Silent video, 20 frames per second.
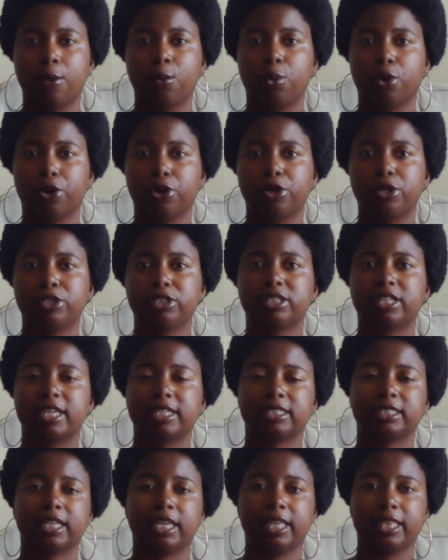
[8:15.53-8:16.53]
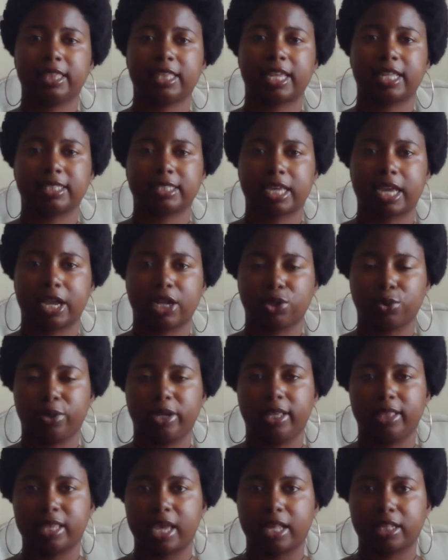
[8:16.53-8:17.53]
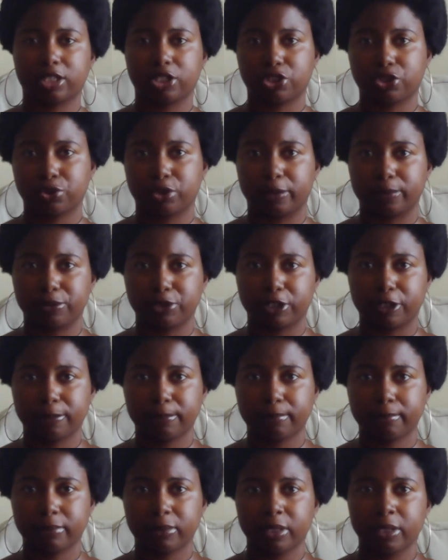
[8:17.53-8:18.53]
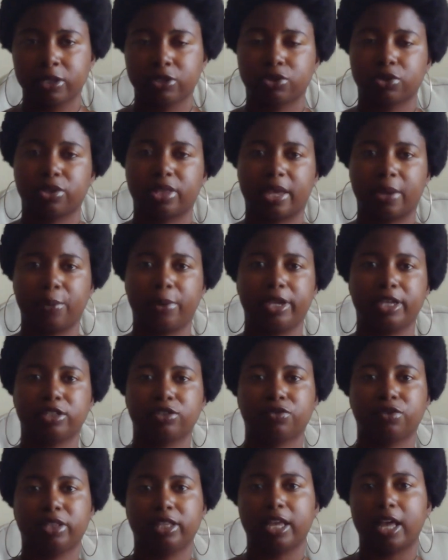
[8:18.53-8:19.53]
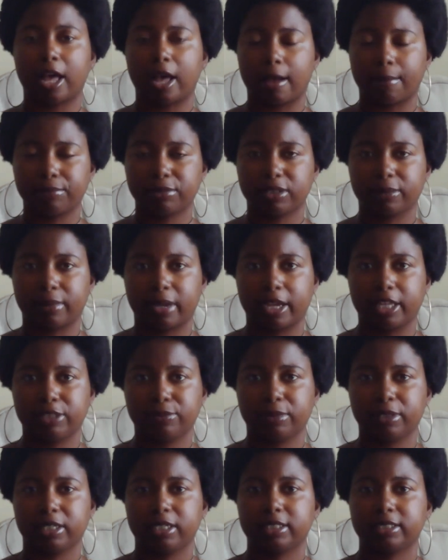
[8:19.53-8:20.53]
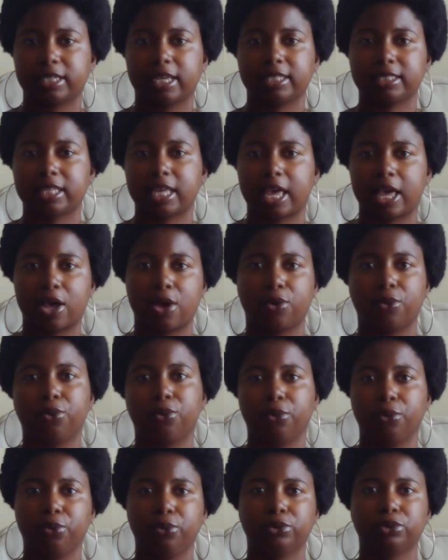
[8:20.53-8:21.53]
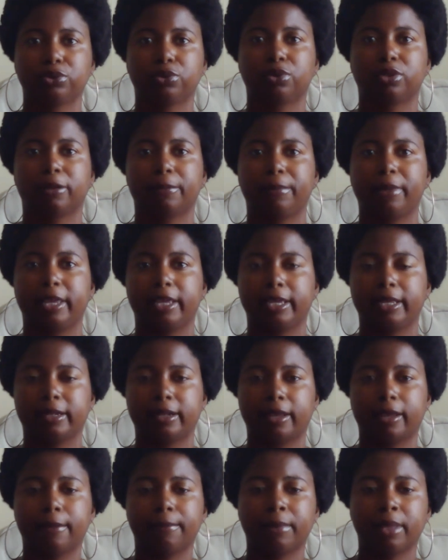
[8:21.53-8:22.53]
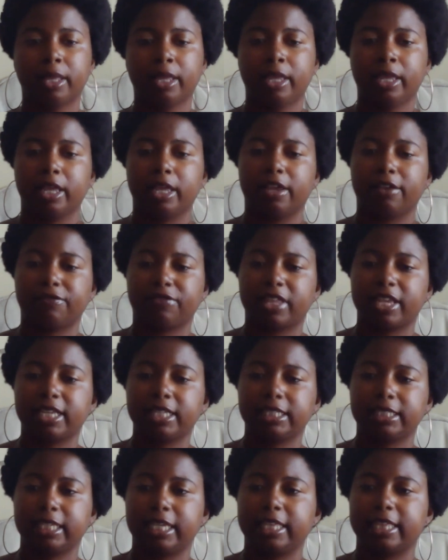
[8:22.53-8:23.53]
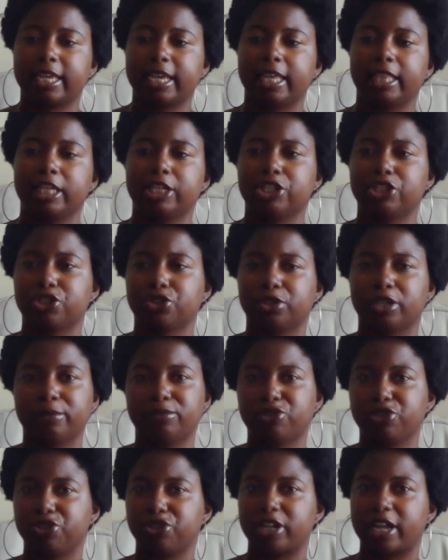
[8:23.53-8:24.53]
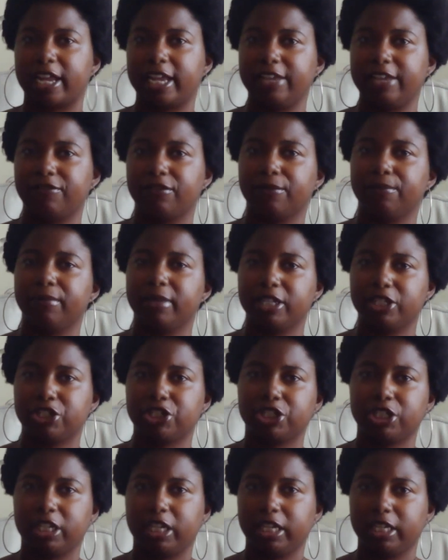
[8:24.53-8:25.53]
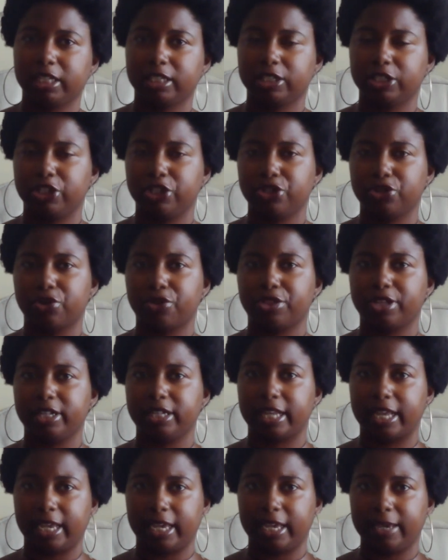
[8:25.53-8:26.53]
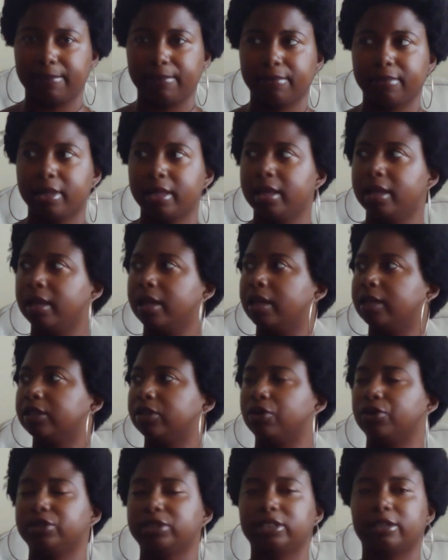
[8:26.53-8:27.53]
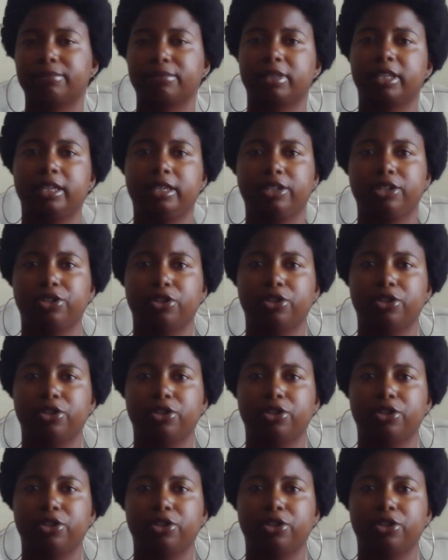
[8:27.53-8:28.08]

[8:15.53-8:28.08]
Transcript: words that's in that title, in that description, so that way it's fully optimized, because that's how Google's going to pick it up. If they see that in the description you're not even mentioning, the name or something,